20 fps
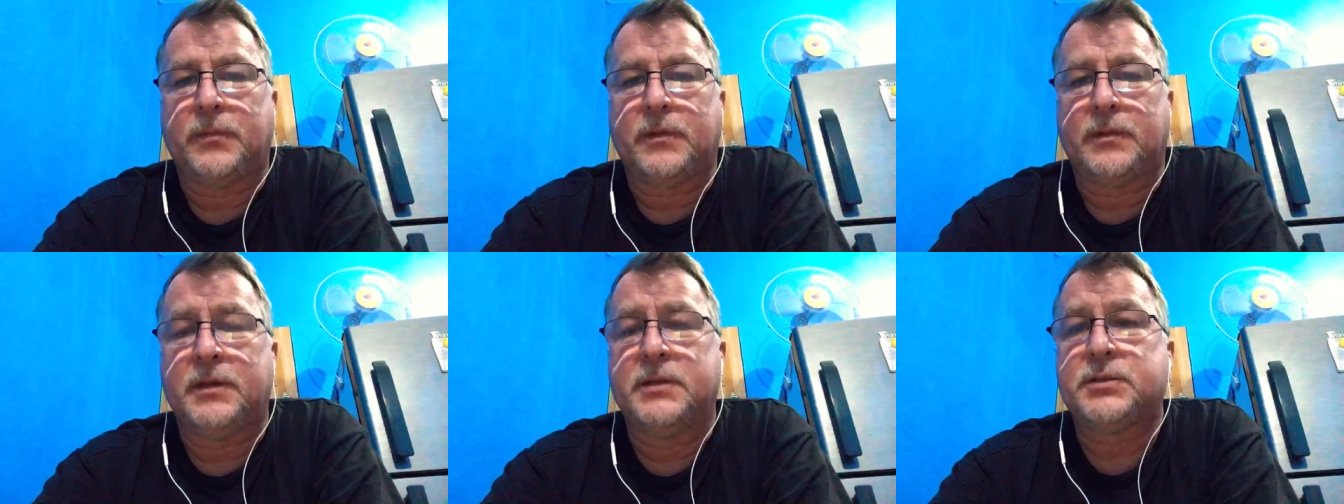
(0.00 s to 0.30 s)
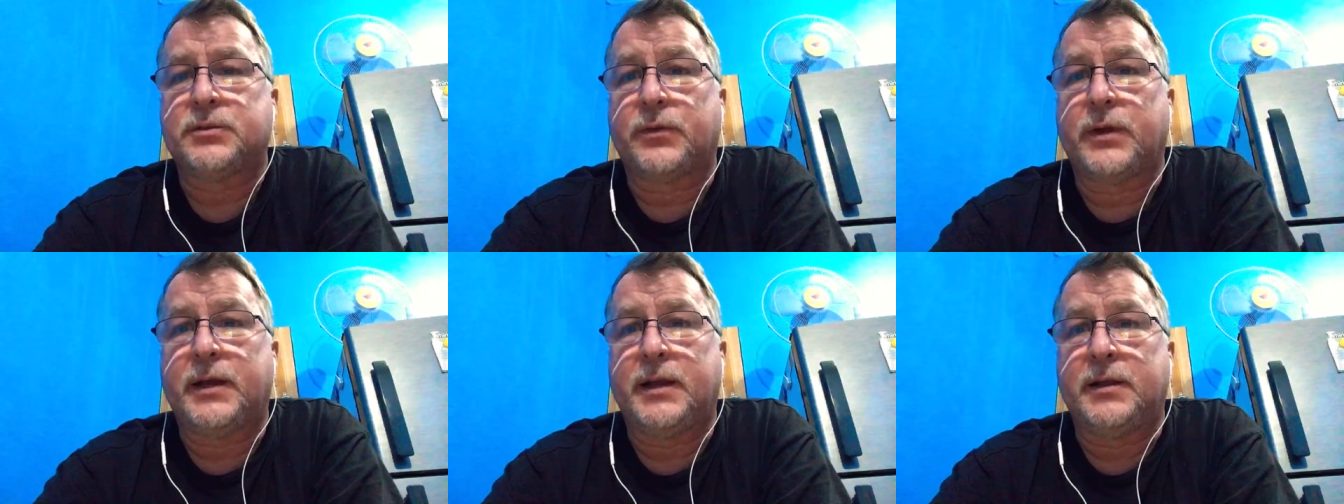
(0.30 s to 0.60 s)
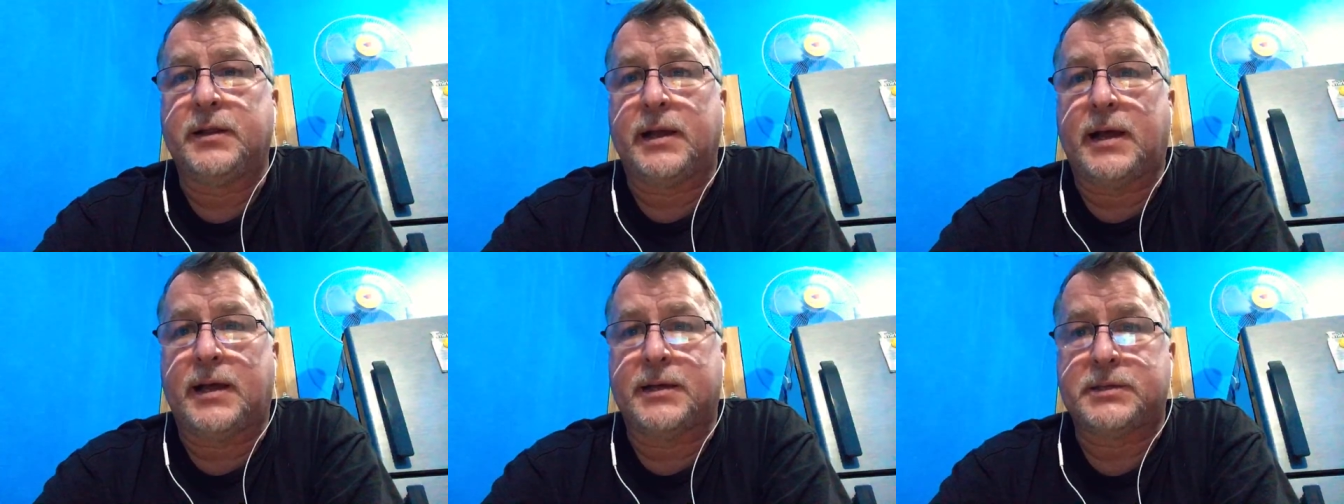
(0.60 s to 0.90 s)
These are reading
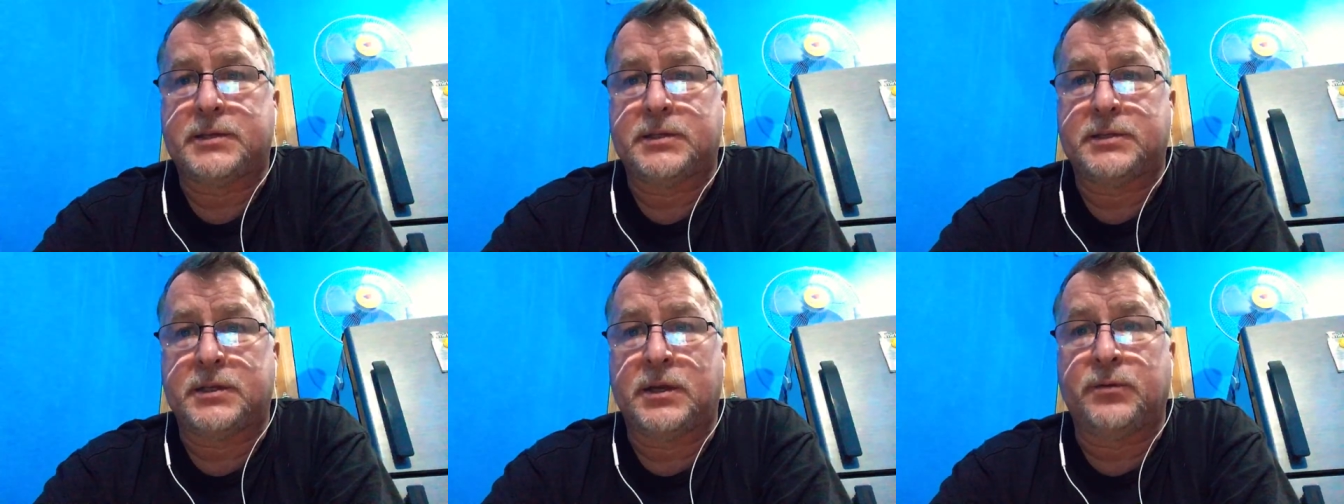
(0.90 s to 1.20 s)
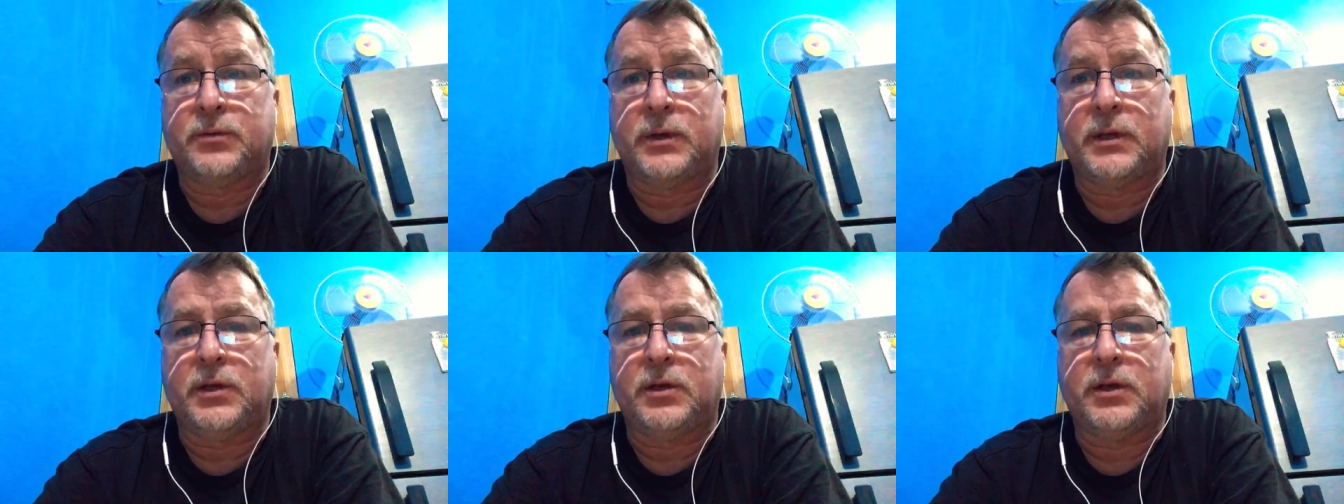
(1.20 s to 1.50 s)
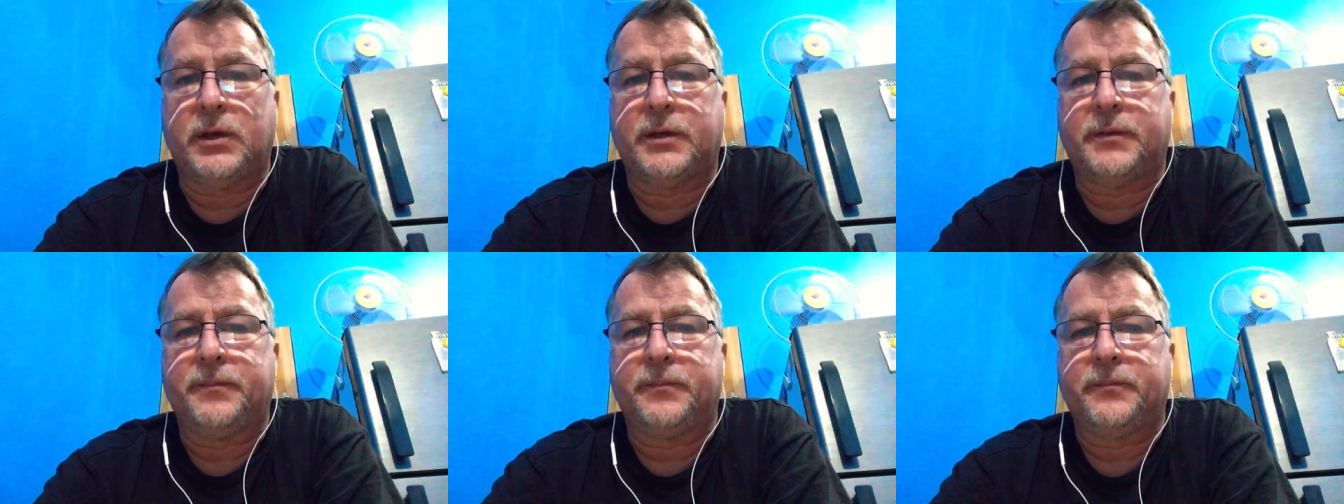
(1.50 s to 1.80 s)
glasses, and they're really
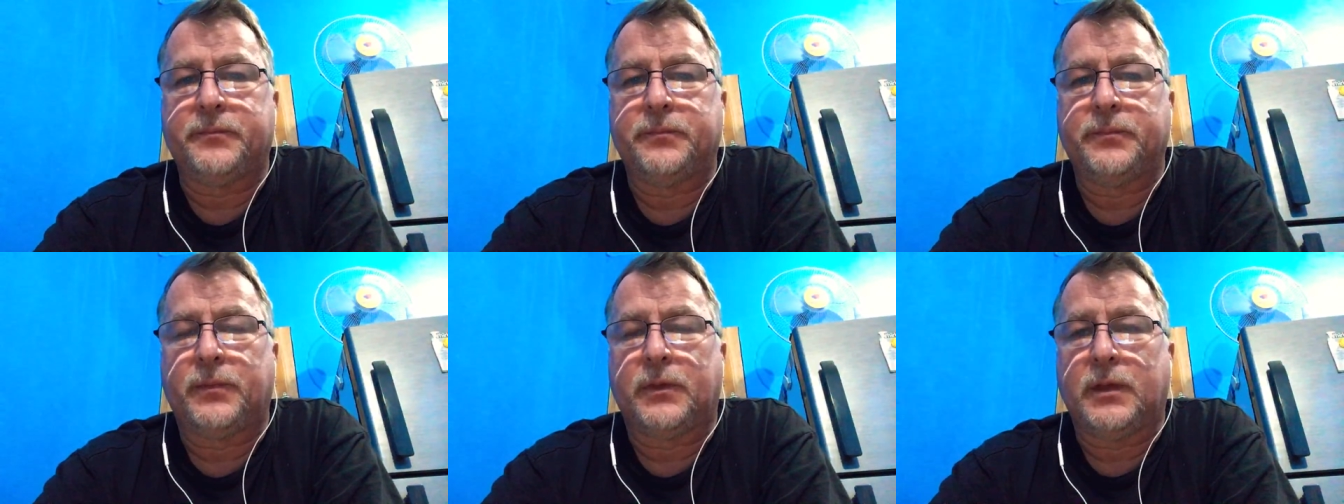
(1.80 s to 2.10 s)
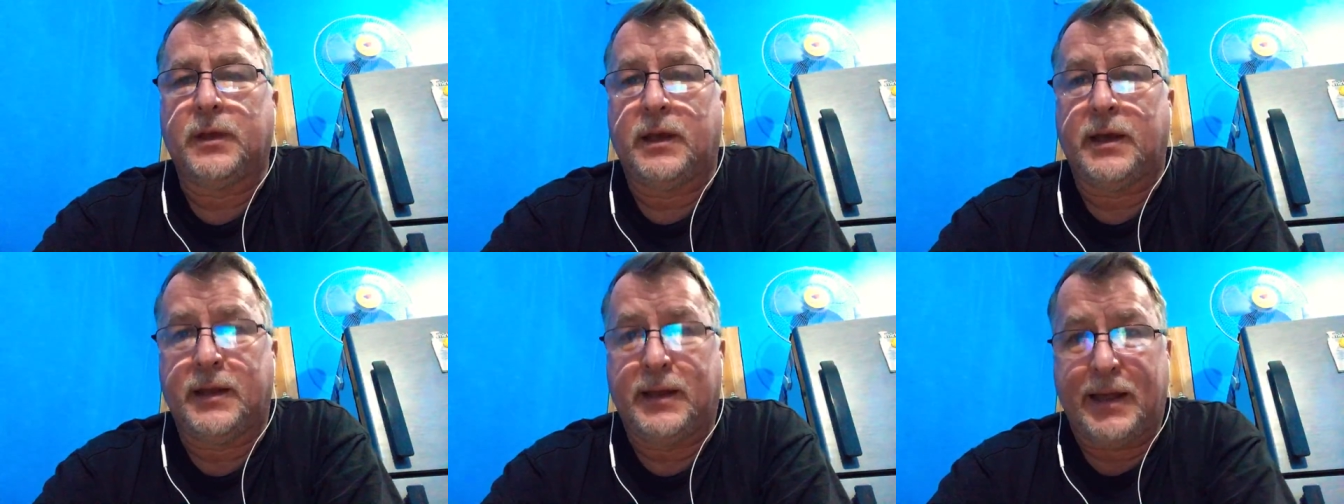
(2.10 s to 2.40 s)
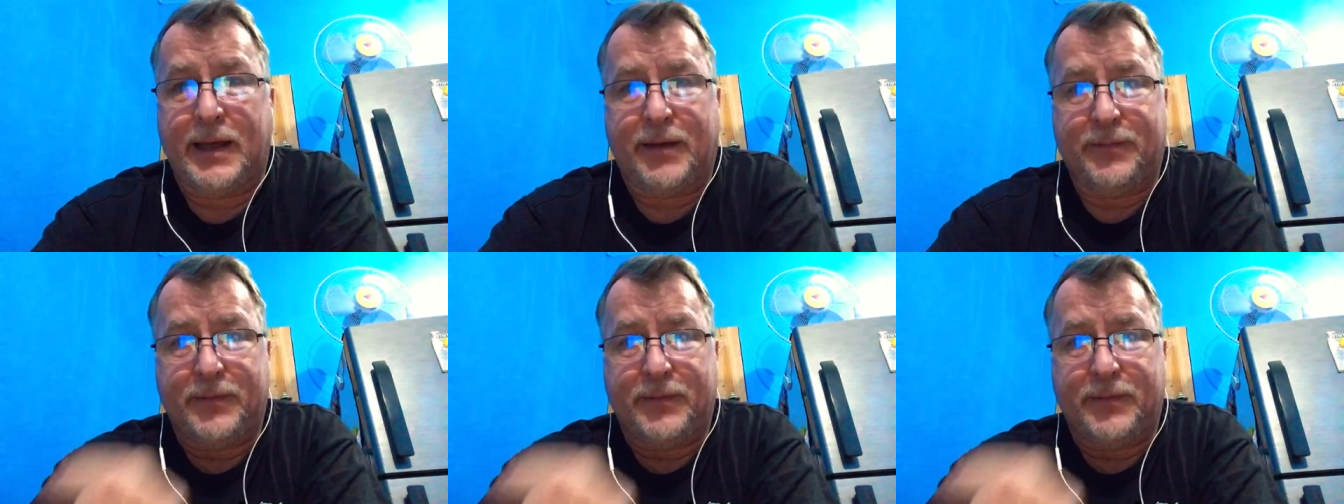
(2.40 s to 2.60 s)
good. And